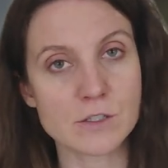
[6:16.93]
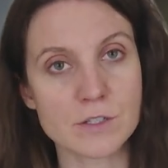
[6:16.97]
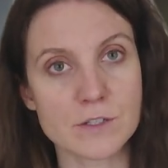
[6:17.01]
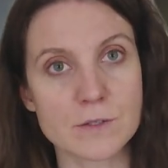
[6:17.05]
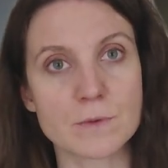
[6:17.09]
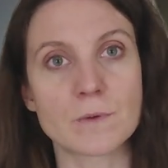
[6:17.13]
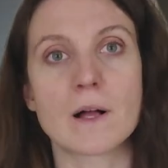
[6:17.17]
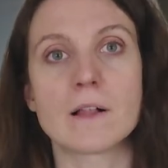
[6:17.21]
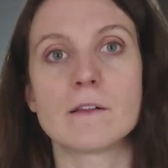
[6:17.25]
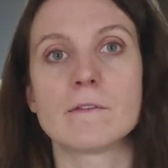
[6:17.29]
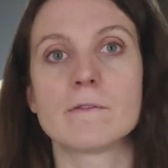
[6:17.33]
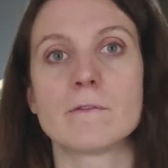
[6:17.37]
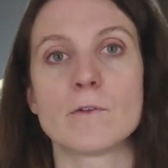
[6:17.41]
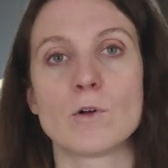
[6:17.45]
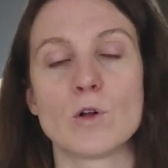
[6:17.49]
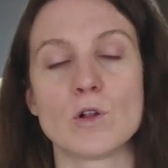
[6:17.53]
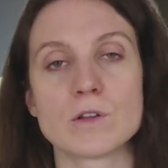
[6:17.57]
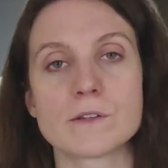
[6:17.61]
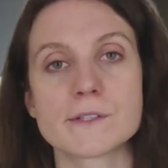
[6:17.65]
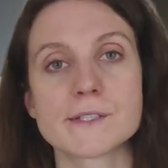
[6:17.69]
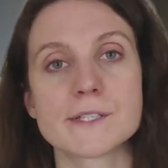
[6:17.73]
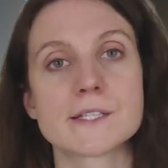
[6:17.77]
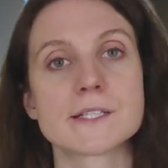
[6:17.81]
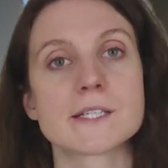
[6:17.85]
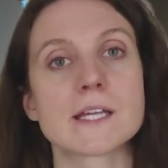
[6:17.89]
into
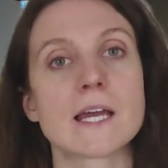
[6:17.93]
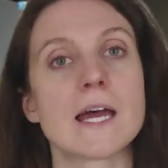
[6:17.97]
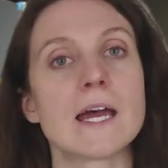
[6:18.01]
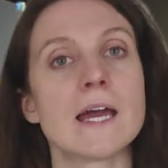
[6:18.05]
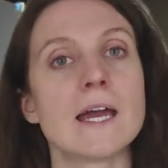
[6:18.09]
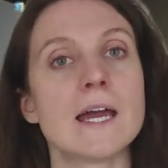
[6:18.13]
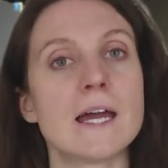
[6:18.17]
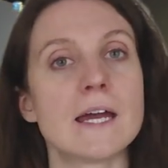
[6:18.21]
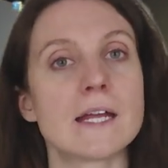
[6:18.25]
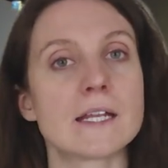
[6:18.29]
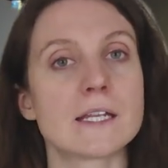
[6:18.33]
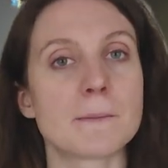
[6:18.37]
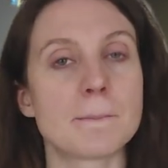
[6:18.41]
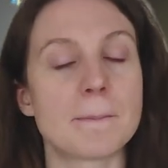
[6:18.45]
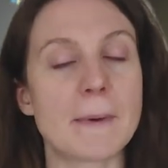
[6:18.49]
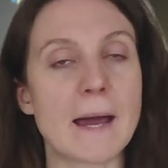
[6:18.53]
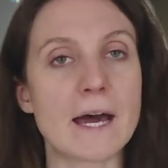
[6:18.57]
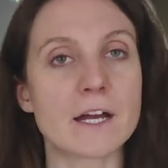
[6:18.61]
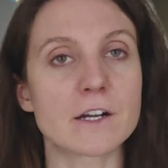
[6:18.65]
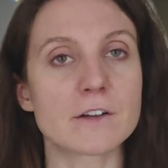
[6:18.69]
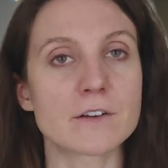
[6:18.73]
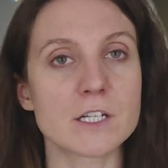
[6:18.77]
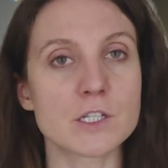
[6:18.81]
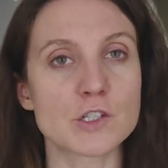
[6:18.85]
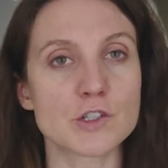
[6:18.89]
12 volts,
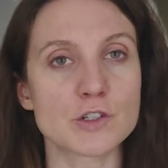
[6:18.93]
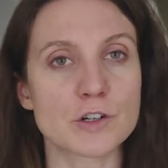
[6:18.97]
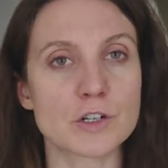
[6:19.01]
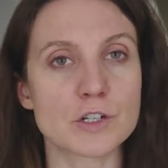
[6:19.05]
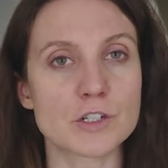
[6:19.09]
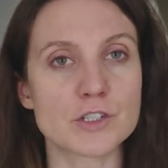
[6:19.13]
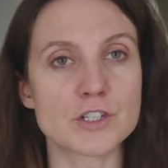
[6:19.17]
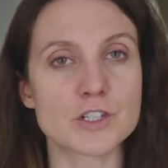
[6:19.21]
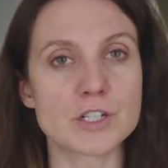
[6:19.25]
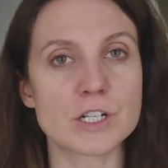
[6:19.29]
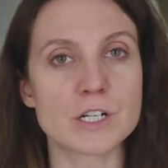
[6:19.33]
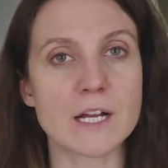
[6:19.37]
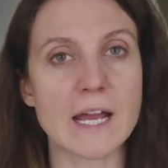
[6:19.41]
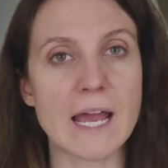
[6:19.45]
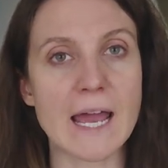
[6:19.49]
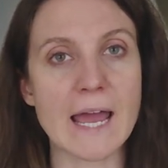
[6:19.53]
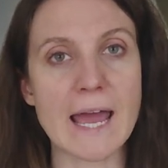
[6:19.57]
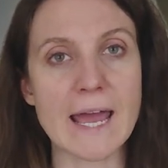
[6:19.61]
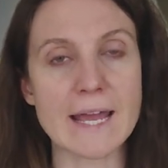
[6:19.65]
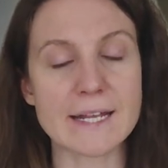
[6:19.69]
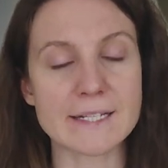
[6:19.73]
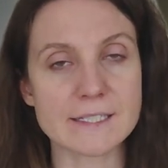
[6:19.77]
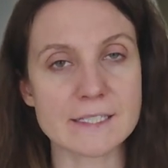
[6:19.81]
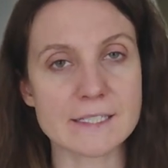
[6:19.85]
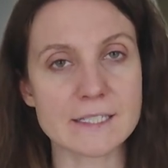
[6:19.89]
the battery
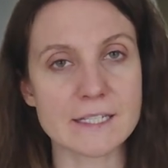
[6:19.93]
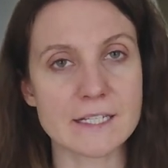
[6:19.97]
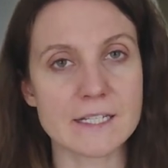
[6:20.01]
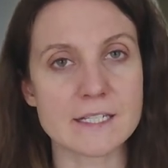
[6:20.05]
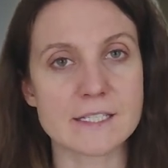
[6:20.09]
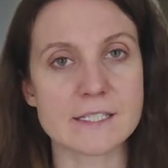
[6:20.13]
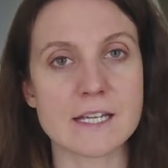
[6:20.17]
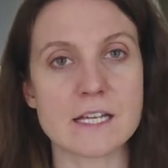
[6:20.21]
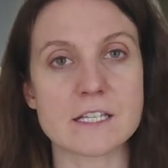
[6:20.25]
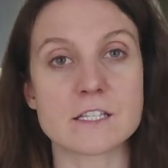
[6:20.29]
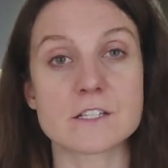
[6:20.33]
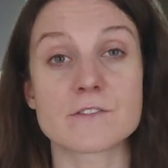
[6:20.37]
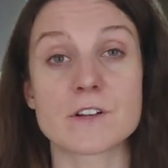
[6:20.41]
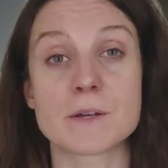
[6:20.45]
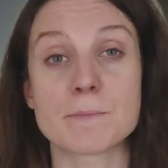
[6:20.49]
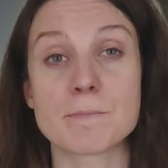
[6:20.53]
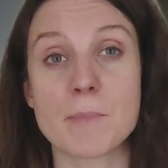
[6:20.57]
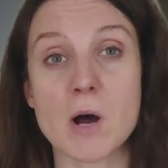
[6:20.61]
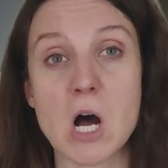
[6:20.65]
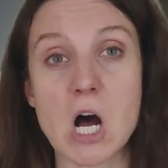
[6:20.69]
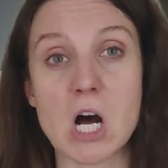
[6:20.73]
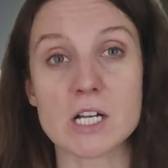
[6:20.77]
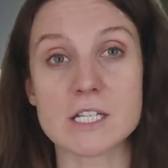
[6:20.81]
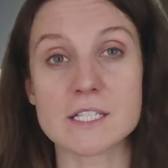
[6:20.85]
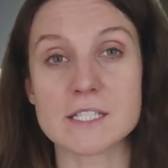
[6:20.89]
charger, and the
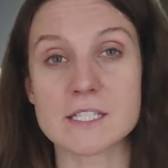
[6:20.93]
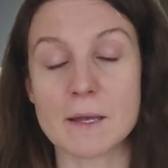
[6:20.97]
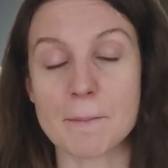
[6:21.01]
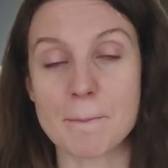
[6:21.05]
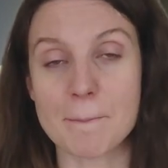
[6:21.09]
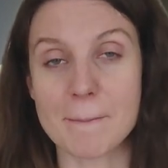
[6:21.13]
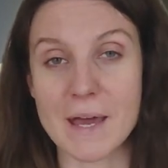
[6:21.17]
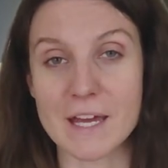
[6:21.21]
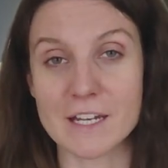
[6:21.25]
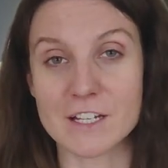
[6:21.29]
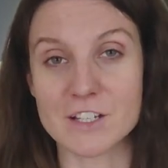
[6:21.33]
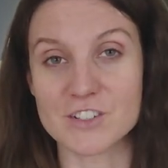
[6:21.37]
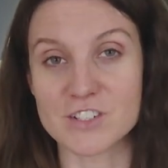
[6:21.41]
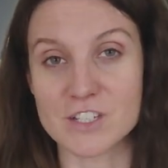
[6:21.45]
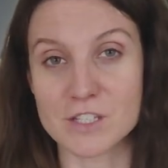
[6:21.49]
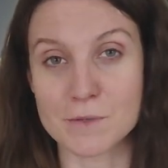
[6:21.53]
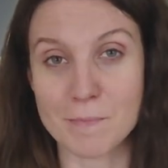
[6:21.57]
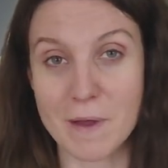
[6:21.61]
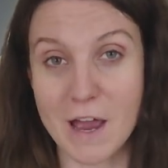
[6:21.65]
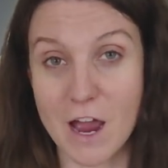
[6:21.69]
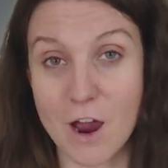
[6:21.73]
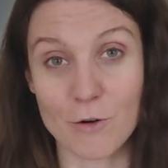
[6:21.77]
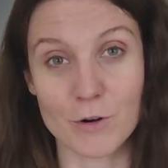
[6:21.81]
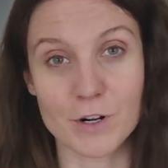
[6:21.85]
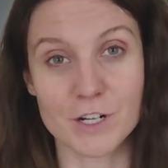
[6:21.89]
accessory box that
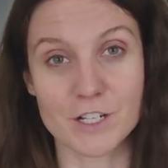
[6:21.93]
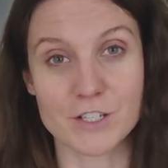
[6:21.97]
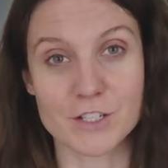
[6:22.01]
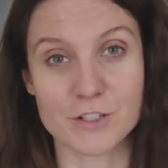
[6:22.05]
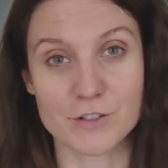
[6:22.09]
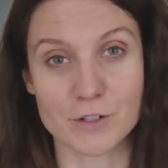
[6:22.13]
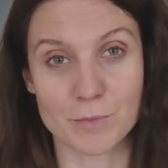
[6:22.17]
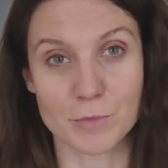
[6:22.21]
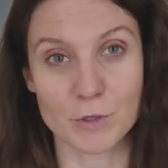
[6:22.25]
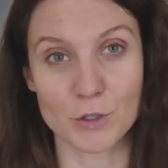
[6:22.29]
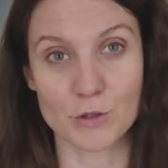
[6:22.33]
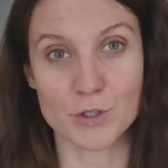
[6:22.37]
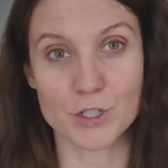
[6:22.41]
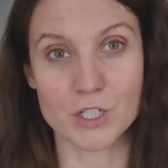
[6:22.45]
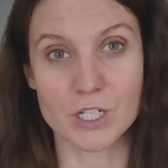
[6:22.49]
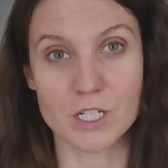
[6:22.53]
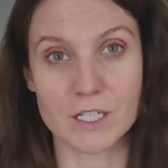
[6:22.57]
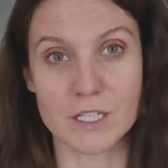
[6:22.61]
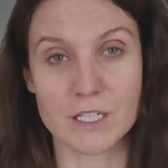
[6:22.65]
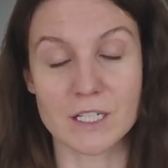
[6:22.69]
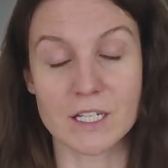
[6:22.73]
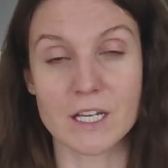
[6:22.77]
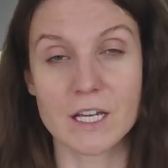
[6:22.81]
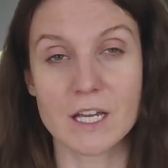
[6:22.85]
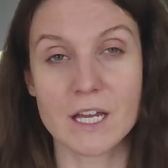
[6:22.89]
manages power
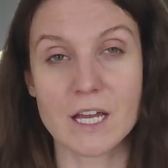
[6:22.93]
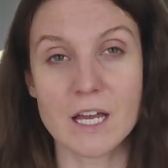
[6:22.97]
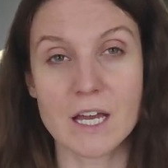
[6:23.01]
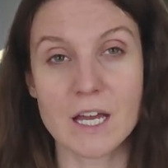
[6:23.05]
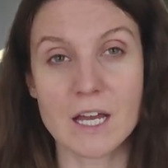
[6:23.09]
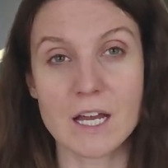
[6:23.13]
distribution.